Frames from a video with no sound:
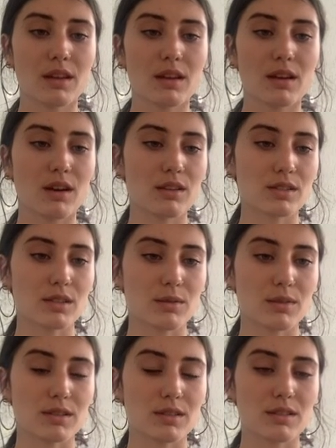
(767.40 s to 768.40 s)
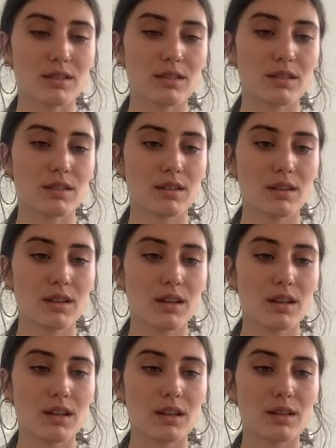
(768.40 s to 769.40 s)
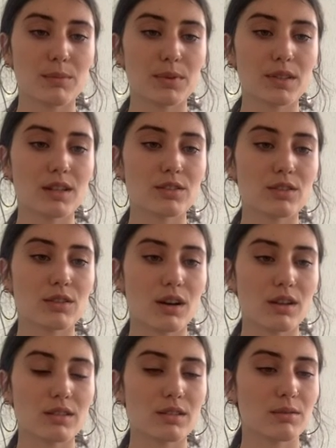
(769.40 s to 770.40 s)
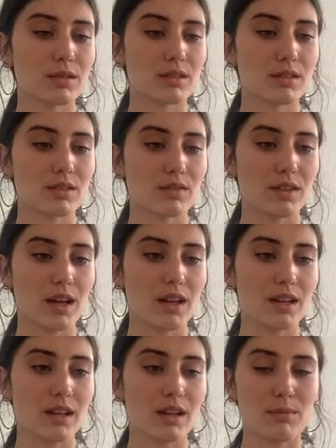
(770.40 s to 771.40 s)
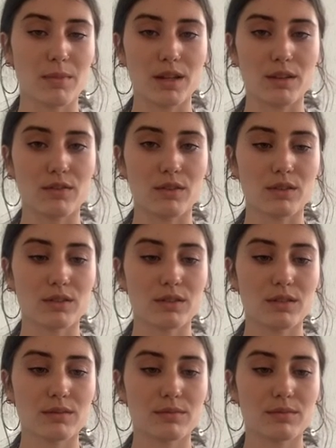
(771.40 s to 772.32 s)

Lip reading: Consequences. The potential consequences of lying are manifold.